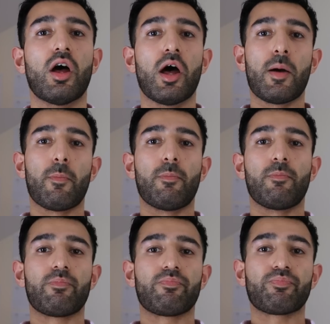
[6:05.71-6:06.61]

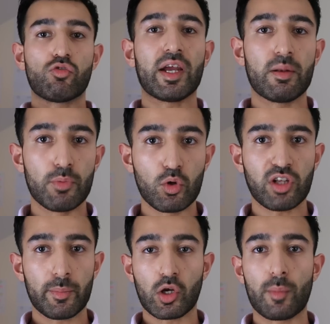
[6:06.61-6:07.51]
are writing
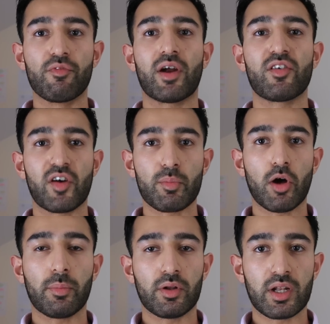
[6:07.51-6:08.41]
books that are becoming very, very
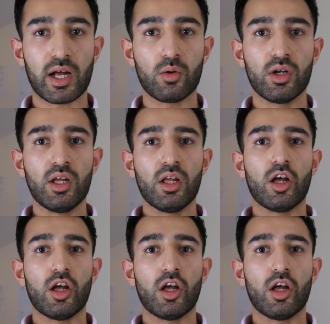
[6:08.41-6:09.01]
popular now.